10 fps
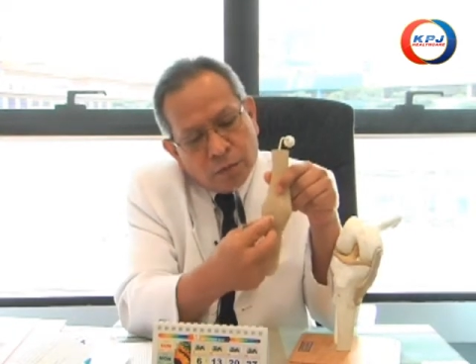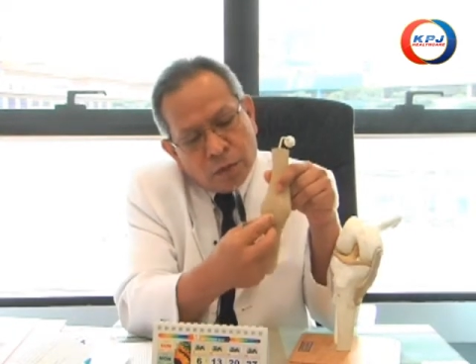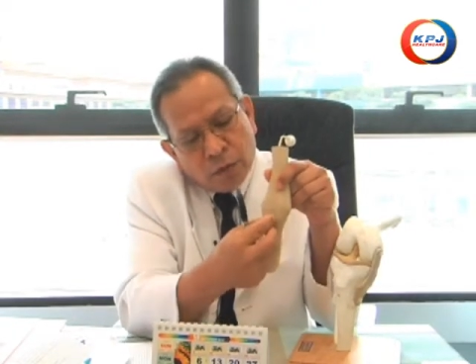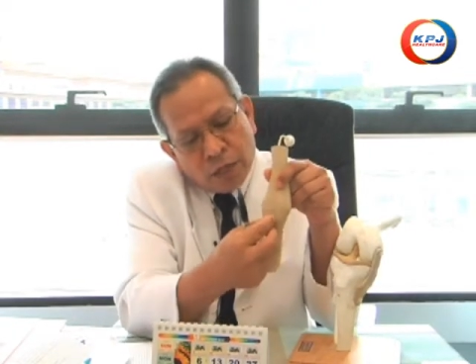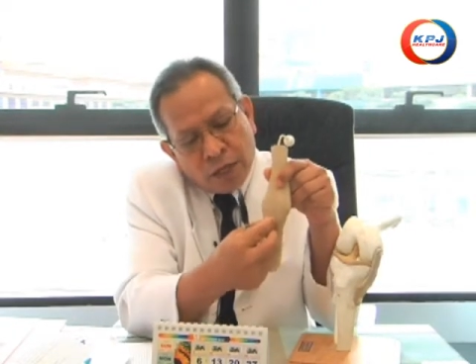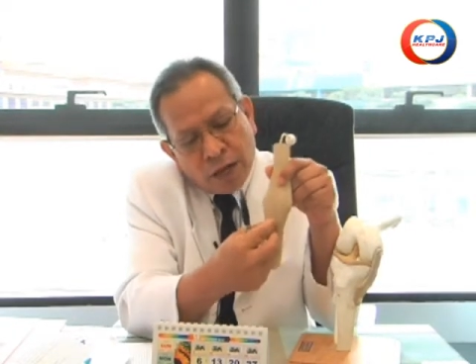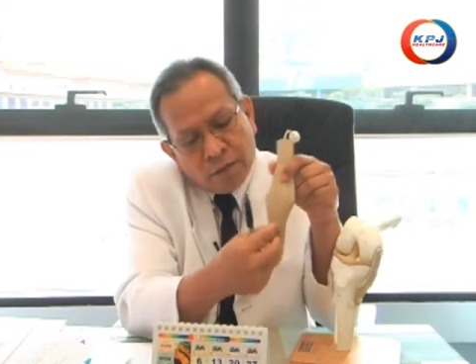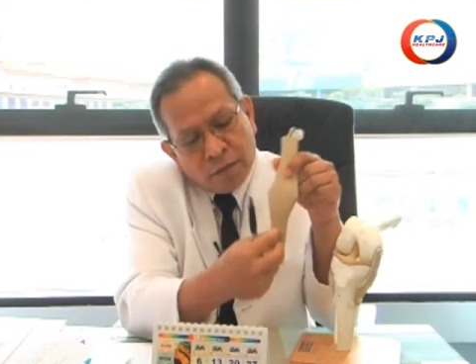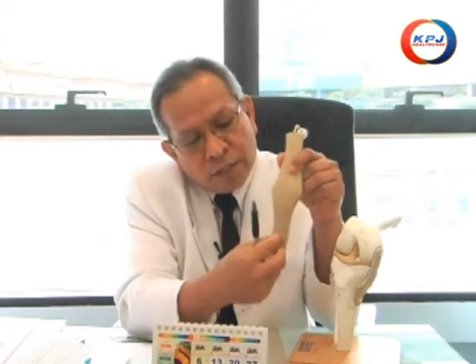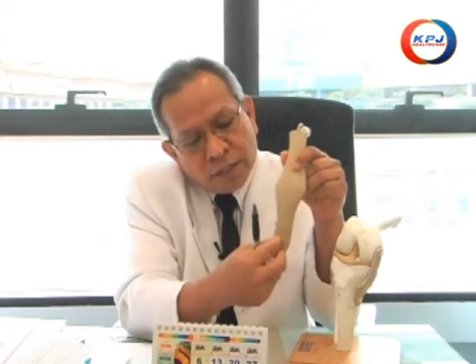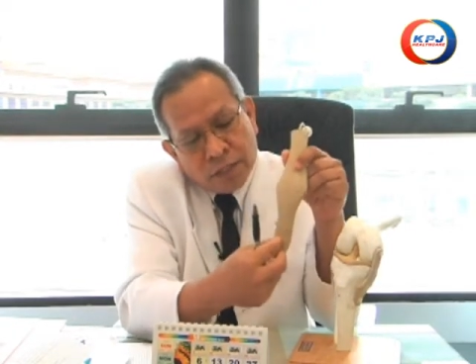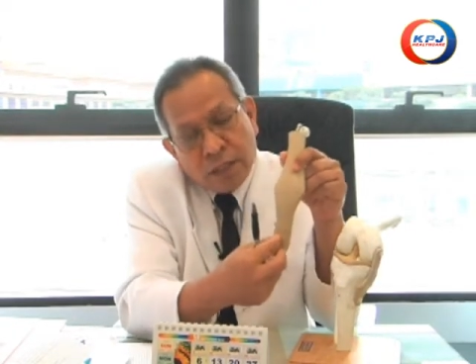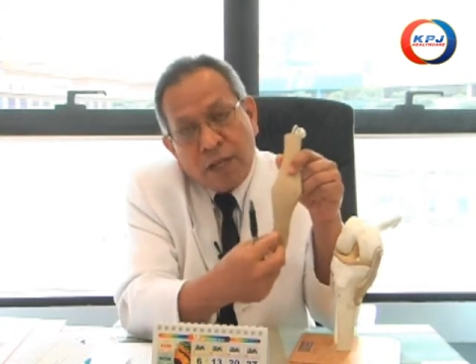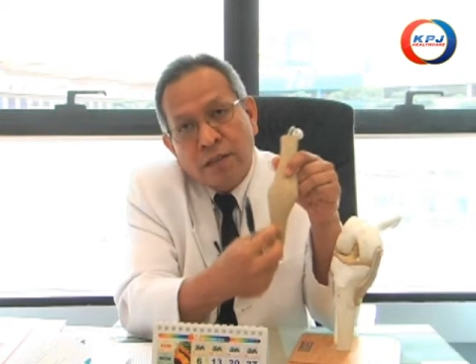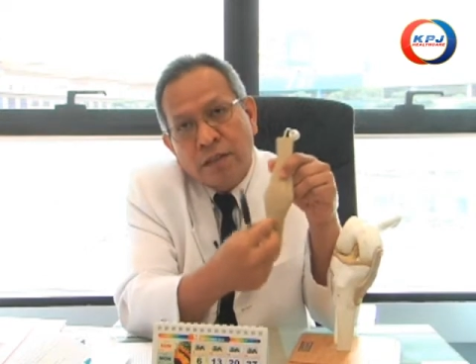which you can harvest the
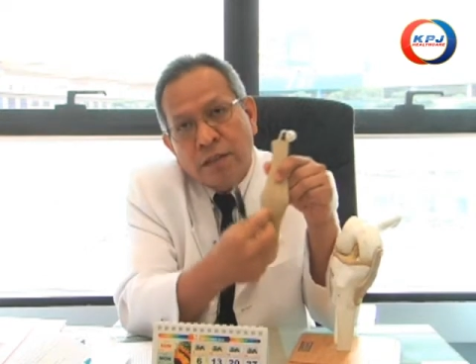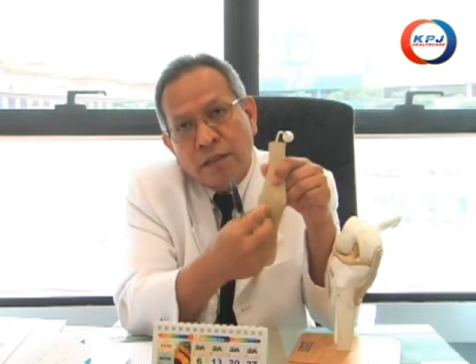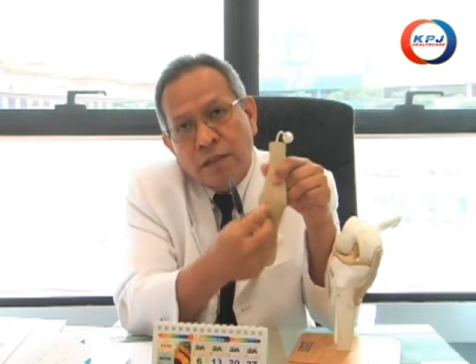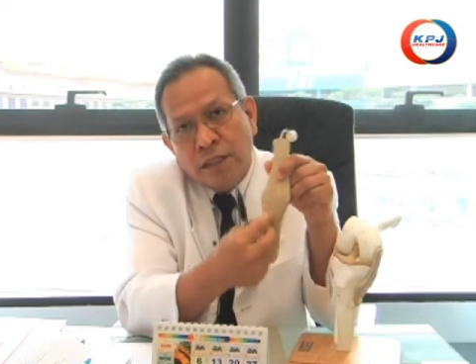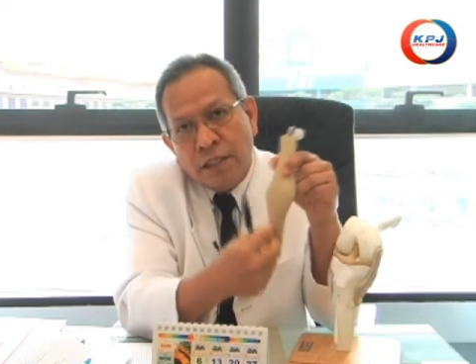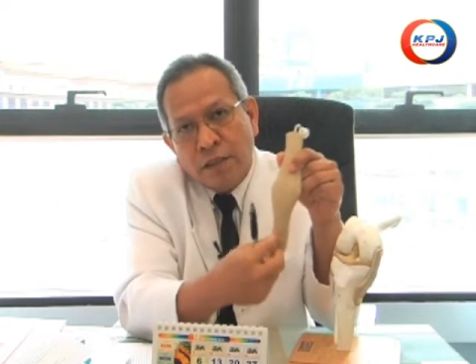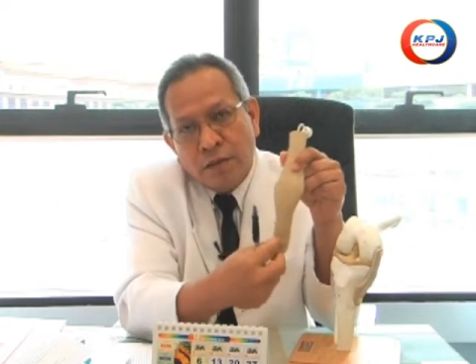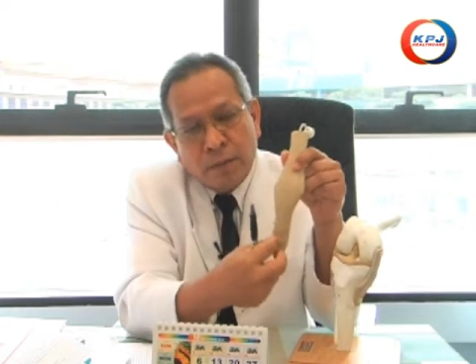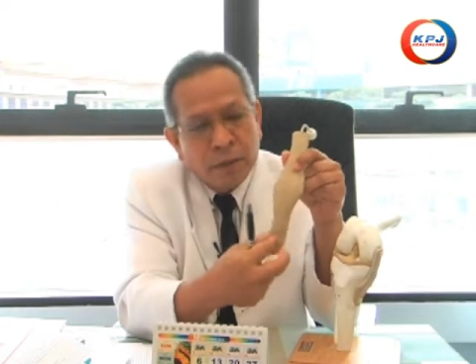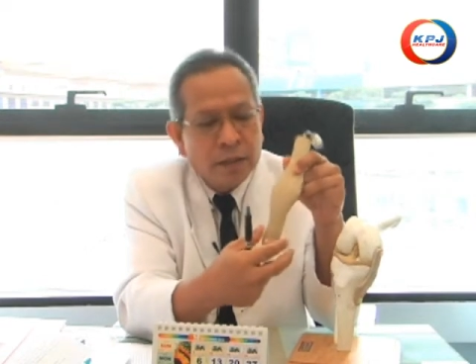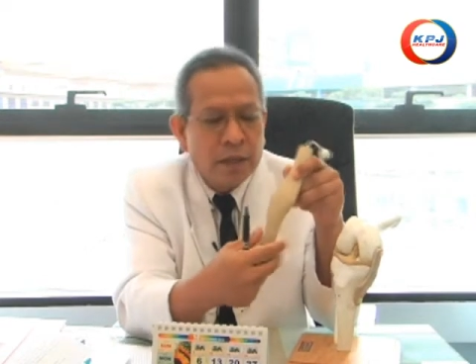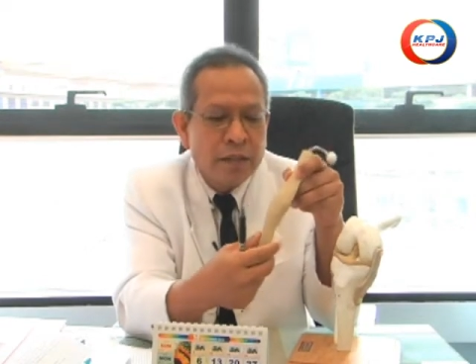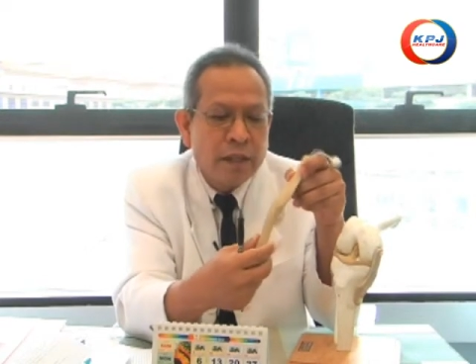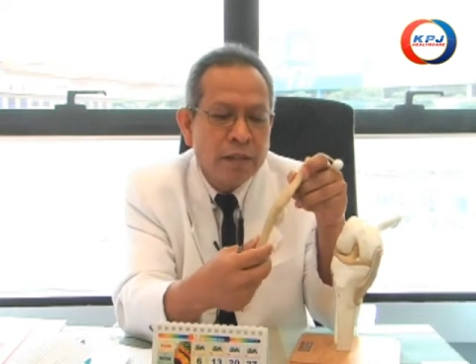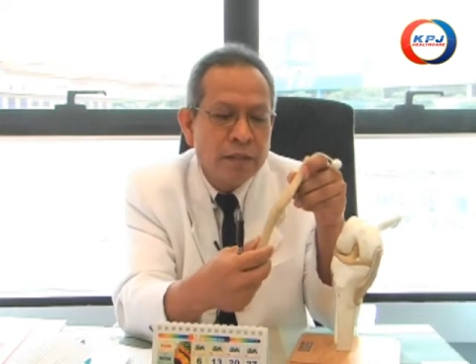central third of the
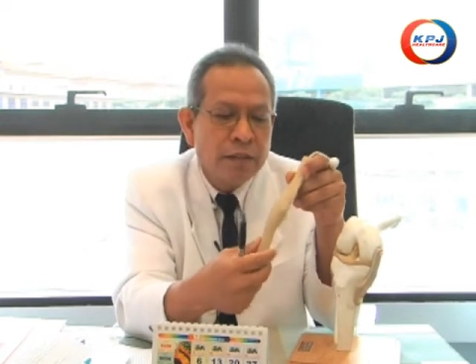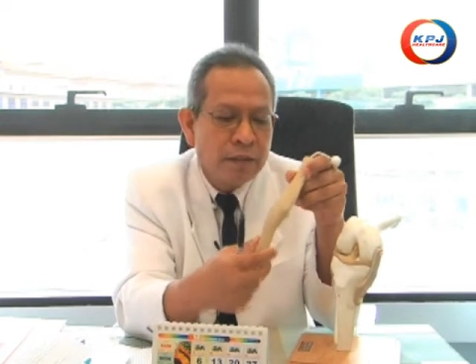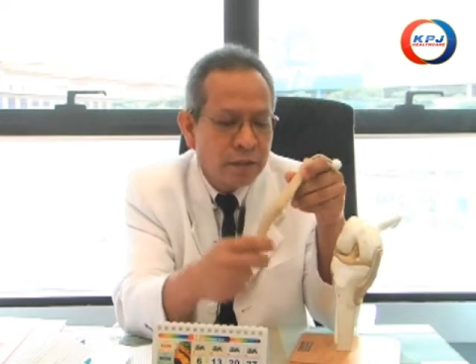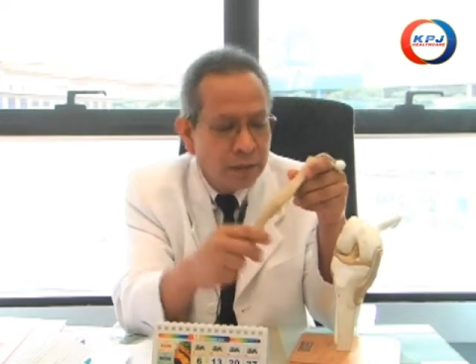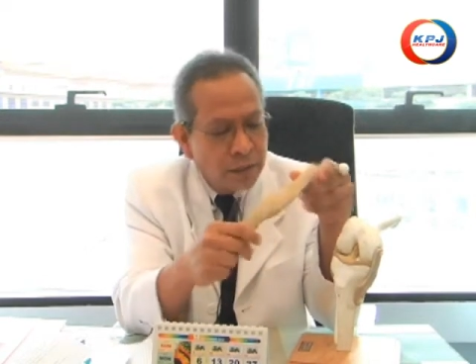patellar tendon,